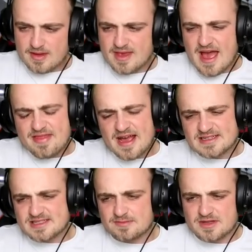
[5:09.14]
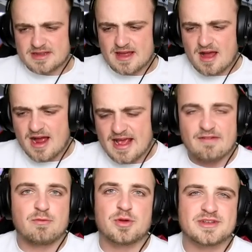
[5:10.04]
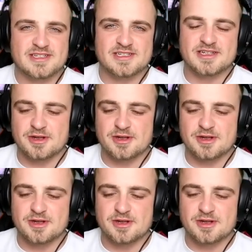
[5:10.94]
Yeah, that is something that I have wanted to